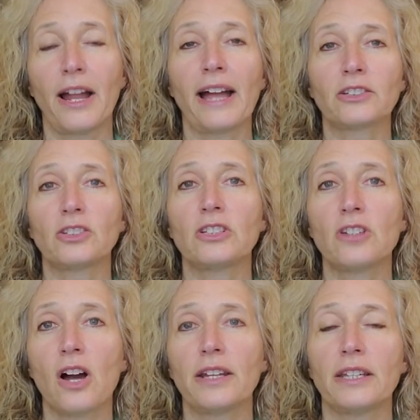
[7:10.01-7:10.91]
actually
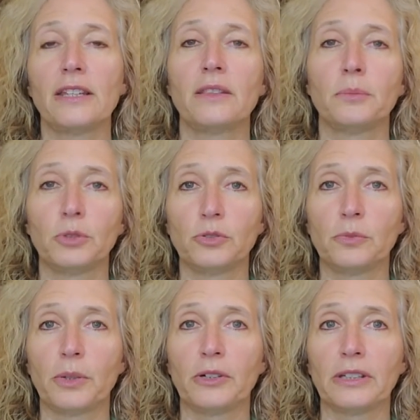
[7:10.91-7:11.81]
not in the blue
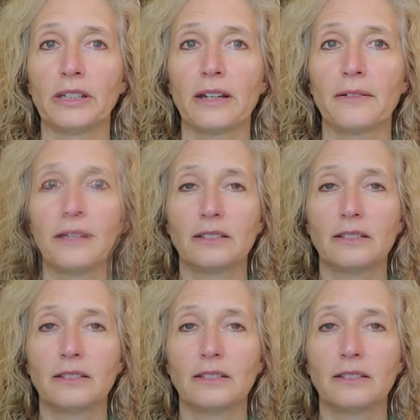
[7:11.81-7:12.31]
spirulina.